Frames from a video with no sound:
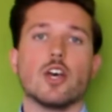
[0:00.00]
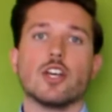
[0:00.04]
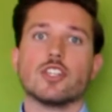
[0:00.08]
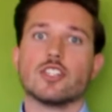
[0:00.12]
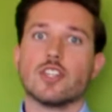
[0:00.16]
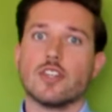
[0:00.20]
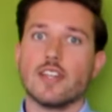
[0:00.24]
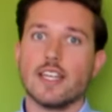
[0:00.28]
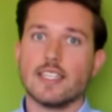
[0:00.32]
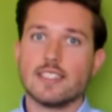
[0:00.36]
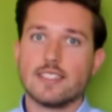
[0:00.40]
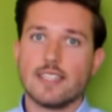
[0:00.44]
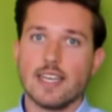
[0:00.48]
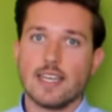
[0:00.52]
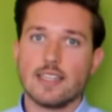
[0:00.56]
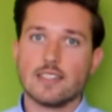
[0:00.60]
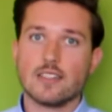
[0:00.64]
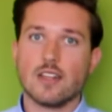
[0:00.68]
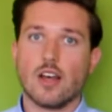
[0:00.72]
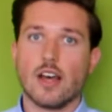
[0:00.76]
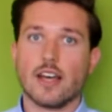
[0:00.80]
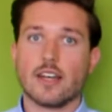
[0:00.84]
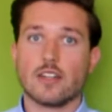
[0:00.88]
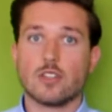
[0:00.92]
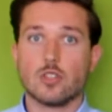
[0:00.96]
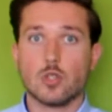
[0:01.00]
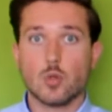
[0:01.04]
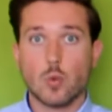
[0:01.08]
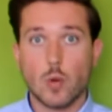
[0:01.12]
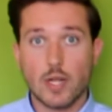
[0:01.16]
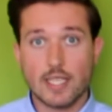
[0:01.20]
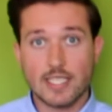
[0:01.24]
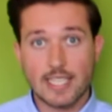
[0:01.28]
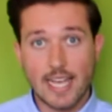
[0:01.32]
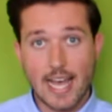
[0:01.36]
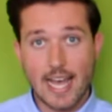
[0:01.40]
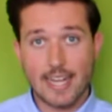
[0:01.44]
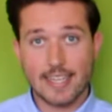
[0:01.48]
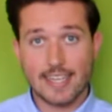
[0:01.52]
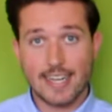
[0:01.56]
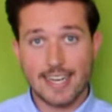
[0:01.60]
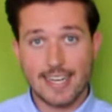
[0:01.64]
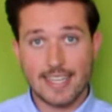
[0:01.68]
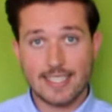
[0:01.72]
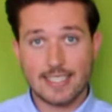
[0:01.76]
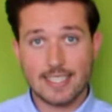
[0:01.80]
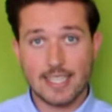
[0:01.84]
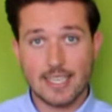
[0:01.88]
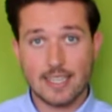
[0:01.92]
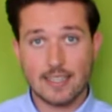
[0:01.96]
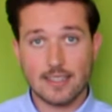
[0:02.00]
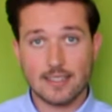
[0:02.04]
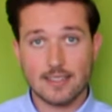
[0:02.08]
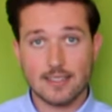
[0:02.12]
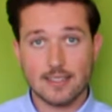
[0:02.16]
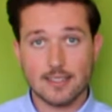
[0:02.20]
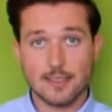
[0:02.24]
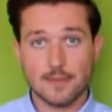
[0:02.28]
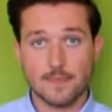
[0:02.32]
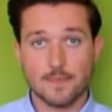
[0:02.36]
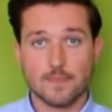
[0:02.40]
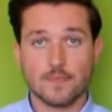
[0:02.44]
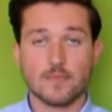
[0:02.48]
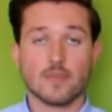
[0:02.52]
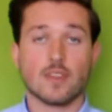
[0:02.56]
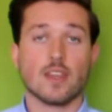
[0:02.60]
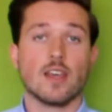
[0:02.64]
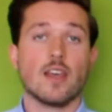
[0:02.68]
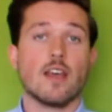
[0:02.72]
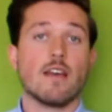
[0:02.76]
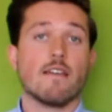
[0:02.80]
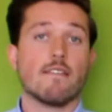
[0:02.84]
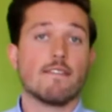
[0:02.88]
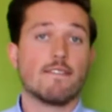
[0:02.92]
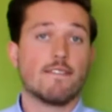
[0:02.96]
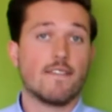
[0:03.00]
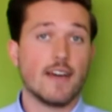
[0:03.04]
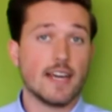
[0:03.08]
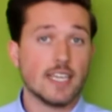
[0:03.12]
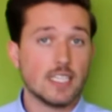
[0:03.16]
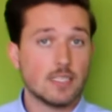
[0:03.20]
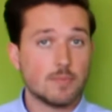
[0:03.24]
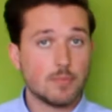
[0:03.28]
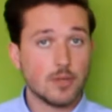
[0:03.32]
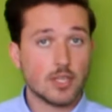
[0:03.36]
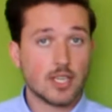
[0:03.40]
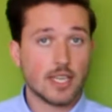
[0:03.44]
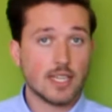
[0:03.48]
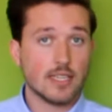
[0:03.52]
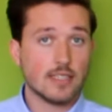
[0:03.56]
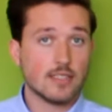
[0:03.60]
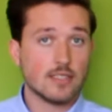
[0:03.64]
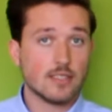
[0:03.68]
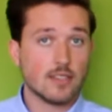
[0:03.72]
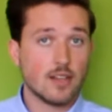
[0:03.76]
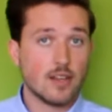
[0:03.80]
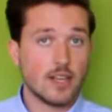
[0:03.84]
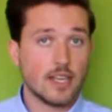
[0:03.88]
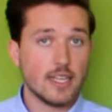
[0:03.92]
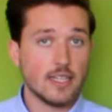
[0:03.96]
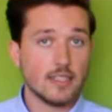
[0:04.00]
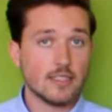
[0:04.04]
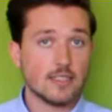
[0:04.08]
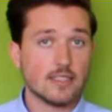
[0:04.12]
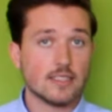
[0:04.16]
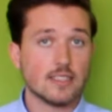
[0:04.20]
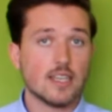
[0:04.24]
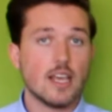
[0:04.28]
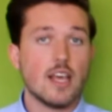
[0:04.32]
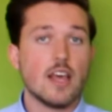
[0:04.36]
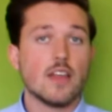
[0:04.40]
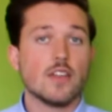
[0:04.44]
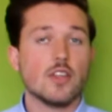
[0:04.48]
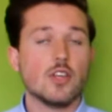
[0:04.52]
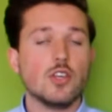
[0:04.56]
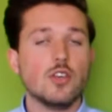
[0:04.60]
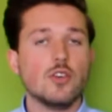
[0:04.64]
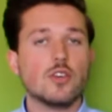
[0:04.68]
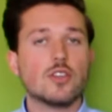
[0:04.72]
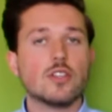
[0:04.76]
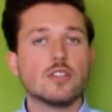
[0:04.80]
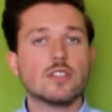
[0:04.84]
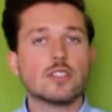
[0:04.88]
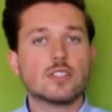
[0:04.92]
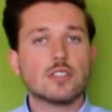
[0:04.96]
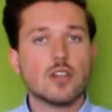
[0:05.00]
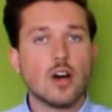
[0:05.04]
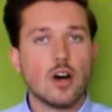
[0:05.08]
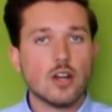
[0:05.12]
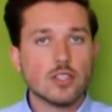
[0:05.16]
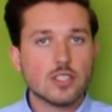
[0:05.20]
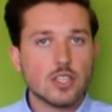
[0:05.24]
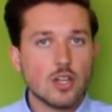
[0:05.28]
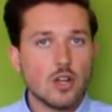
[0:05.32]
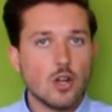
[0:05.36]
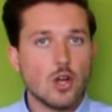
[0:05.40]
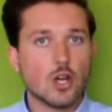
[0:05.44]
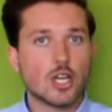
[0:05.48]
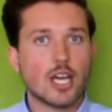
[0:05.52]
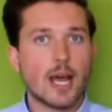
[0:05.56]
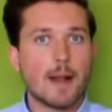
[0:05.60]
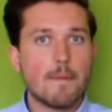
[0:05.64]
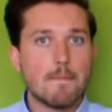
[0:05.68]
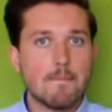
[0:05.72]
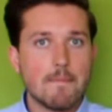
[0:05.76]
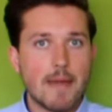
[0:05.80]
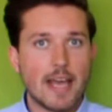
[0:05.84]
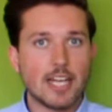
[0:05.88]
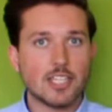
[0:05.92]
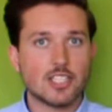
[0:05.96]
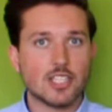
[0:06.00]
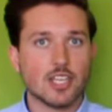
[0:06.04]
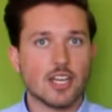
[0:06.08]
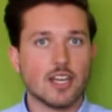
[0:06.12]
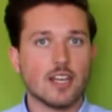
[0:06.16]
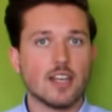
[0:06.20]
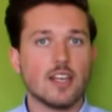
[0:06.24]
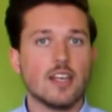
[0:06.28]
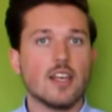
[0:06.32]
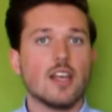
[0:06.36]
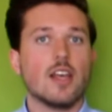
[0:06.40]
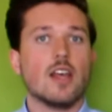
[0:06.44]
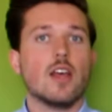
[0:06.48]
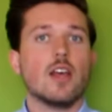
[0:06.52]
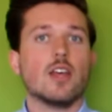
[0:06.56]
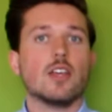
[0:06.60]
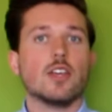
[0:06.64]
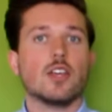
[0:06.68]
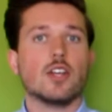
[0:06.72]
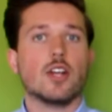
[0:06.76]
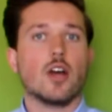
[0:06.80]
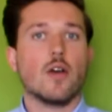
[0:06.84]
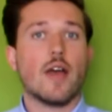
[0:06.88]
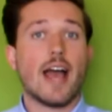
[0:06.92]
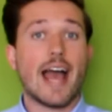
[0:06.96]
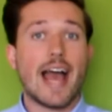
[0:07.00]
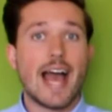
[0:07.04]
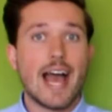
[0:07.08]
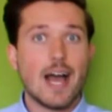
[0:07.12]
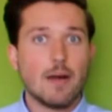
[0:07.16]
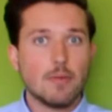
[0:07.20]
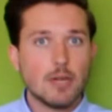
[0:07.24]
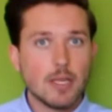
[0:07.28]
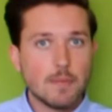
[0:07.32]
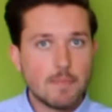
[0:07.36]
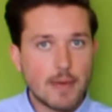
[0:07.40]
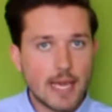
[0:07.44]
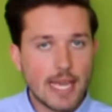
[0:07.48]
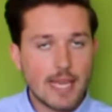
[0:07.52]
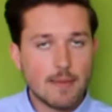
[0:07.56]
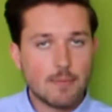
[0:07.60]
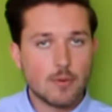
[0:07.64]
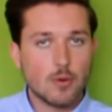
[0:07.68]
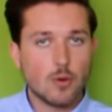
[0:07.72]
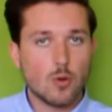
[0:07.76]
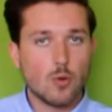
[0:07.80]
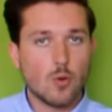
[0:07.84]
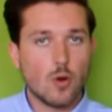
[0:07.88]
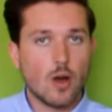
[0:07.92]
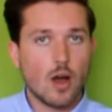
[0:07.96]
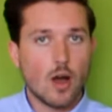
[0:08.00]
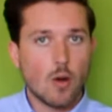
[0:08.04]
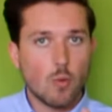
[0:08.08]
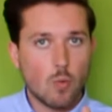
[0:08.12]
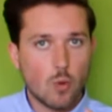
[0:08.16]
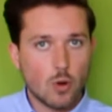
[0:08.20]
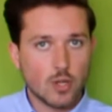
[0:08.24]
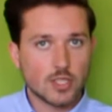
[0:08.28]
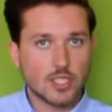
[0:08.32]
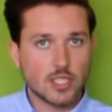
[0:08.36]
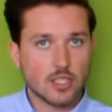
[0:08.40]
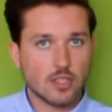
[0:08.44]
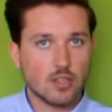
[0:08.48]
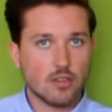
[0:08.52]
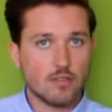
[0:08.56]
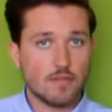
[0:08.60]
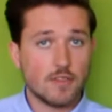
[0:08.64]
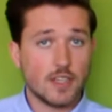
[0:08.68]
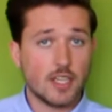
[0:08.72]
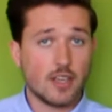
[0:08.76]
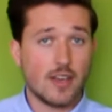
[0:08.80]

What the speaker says: So there's things like Twitter analytics, Facebook insights, that you can start to look and measure, how many people are watching your